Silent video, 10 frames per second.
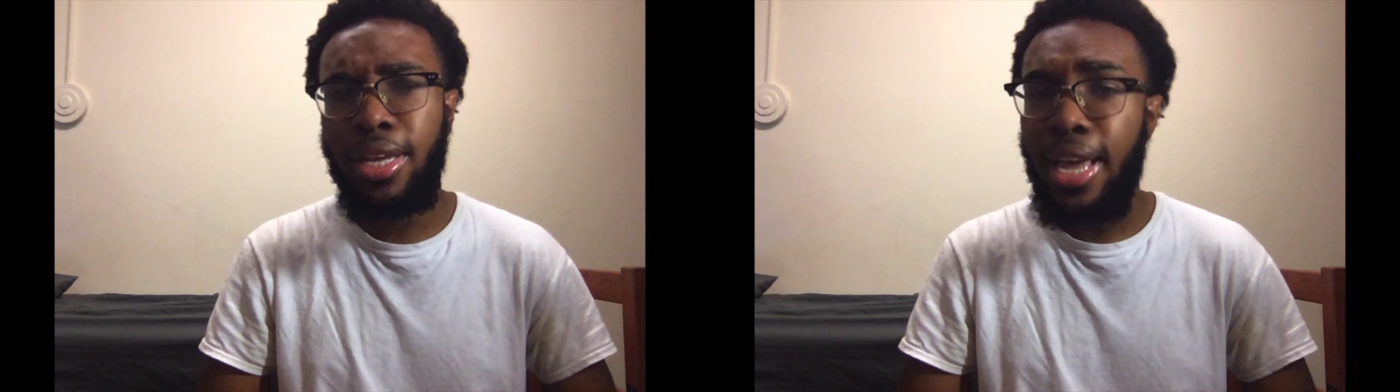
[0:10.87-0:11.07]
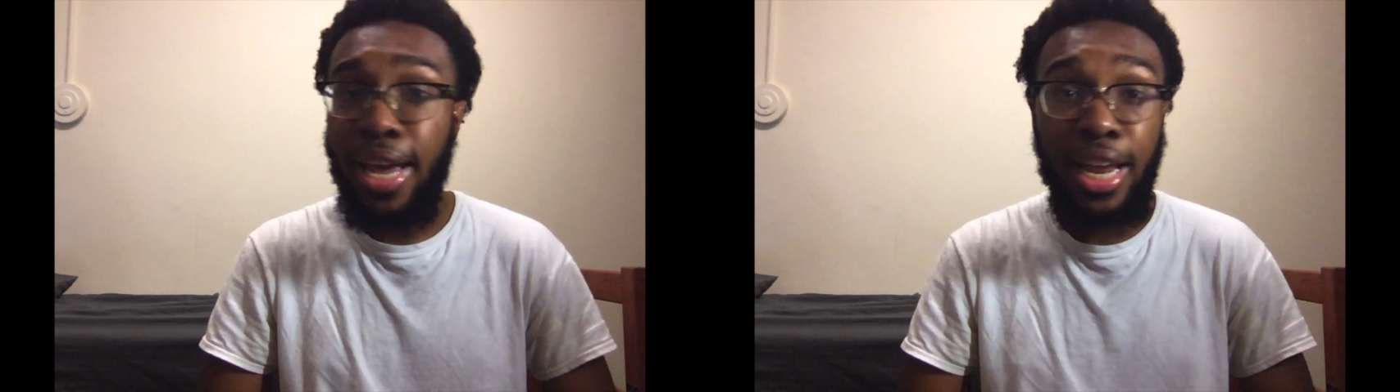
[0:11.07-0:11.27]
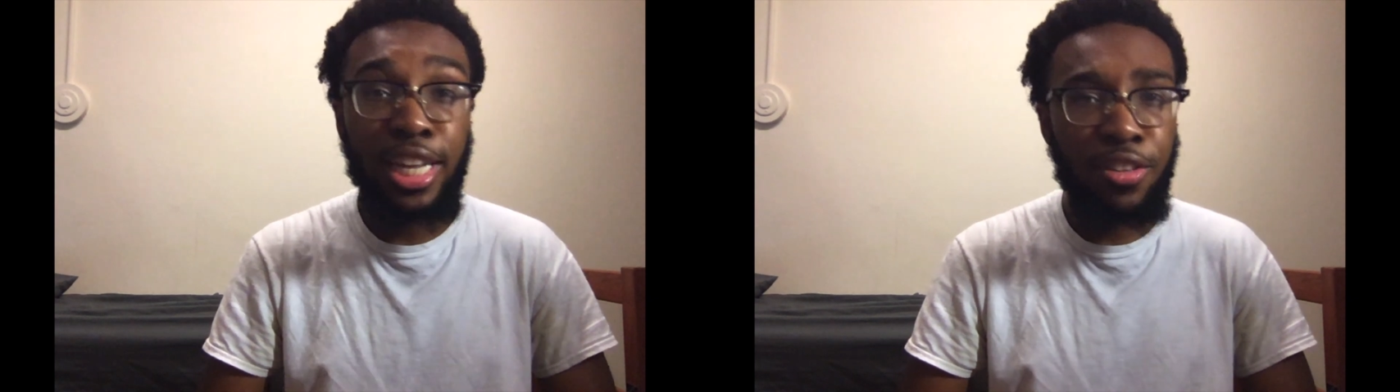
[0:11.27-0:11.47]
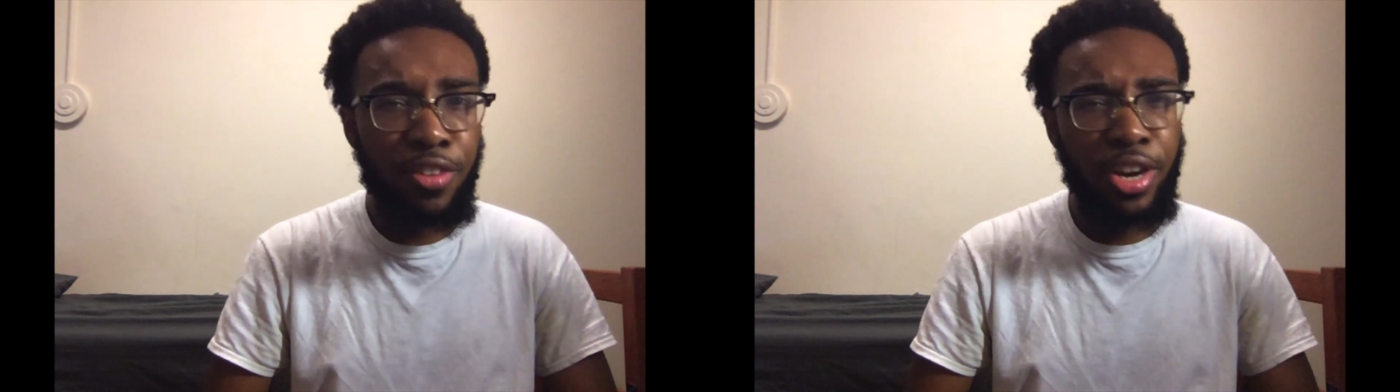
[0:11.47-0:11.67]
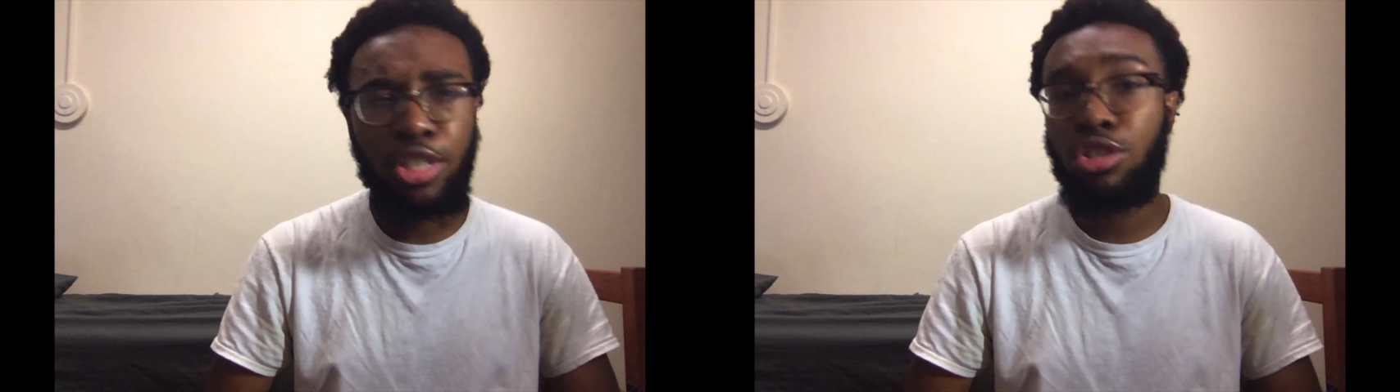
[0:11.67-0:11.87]
and it has a
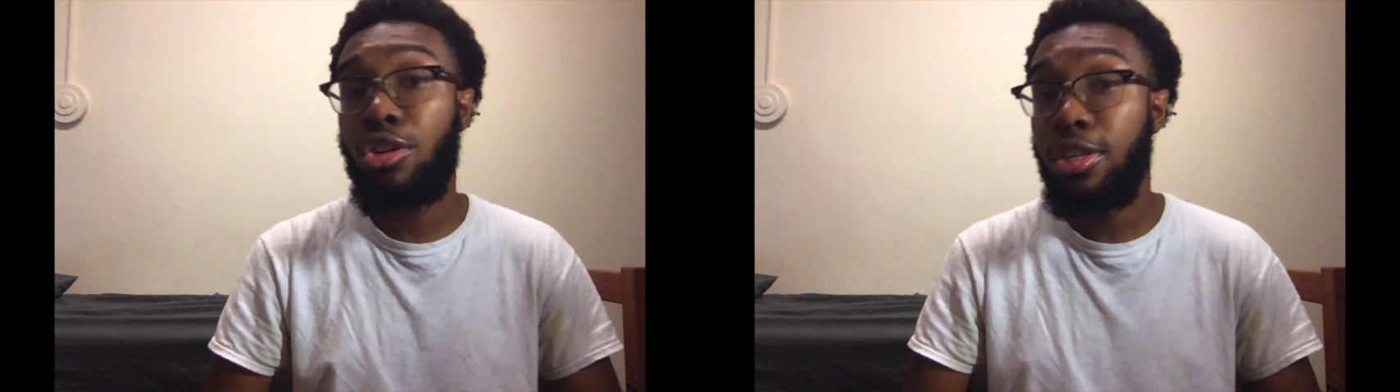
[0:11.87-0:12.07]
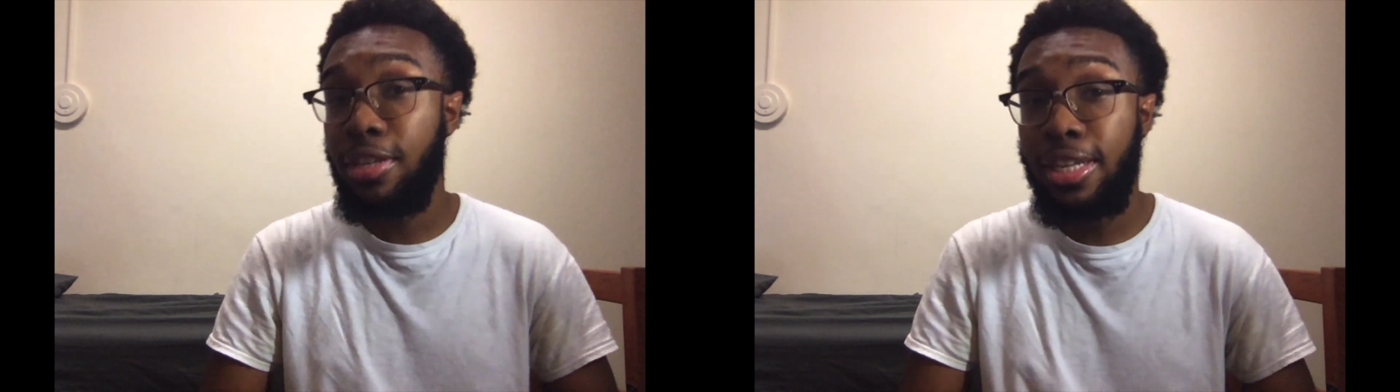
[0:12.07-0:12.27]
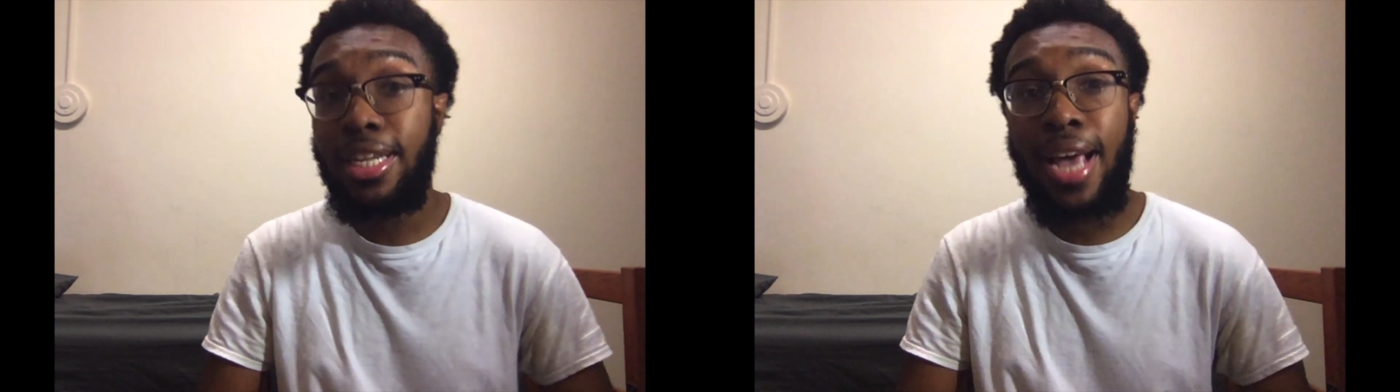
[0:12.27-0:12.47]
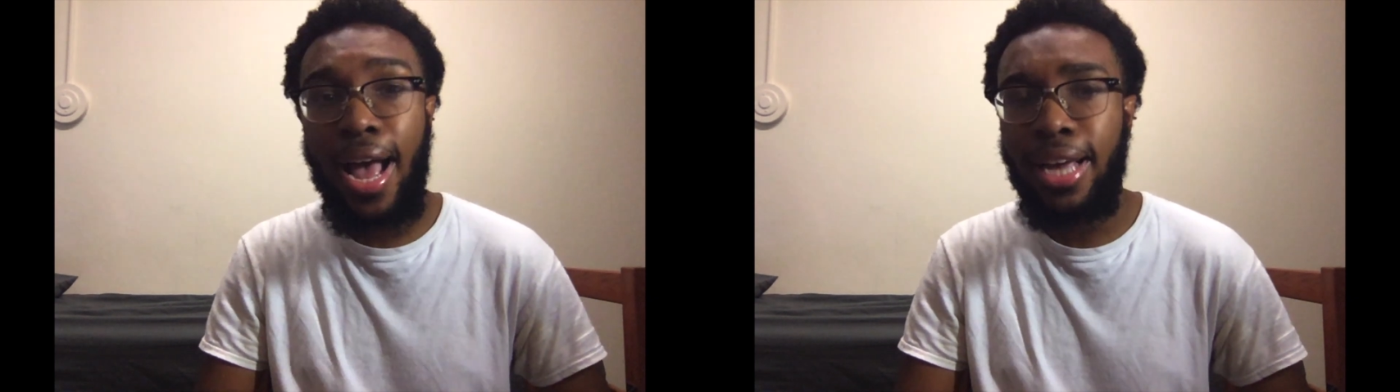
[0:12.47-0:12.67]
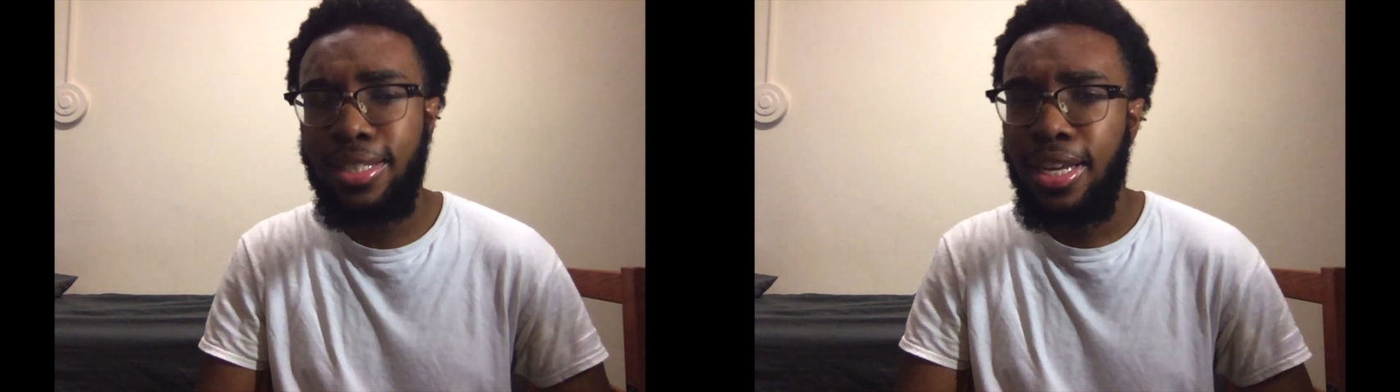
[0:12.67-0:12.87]
very star-studded cast,